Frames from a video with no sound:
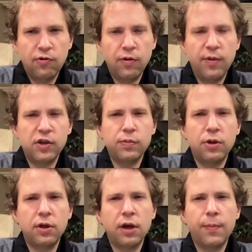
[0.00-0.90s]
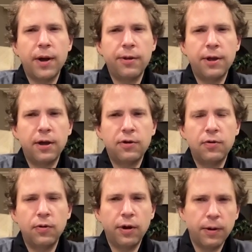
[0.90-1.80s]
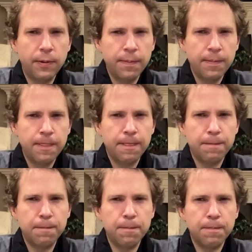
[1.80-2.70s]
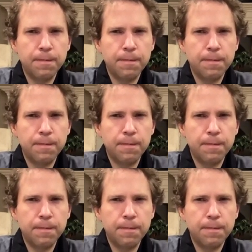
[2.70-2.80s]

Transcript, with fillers: That makes me think about that too. Like, hmm,